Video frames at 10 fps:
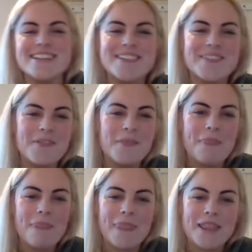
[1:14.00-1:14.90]

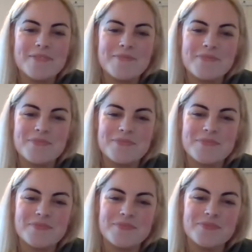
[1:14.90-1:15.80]

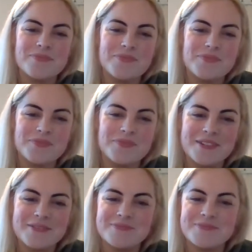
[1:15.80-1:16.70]

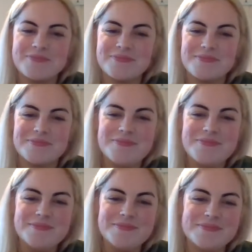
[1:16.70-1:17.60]

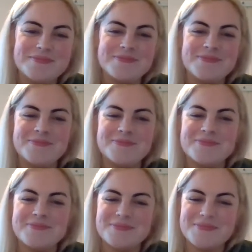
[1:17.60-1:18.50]

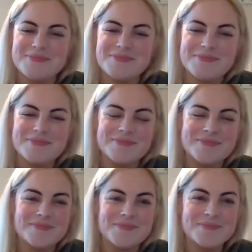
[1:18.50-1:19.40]

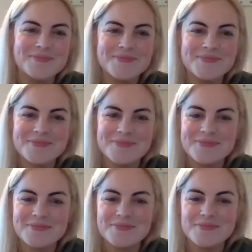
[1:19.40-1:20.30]

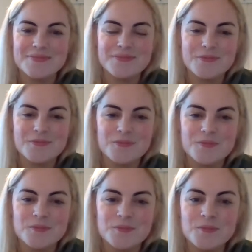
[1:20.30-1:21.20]

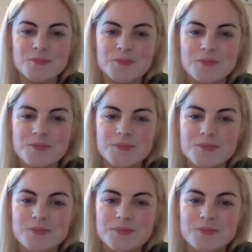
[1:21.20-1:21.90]
No words are spoken by the person on screen.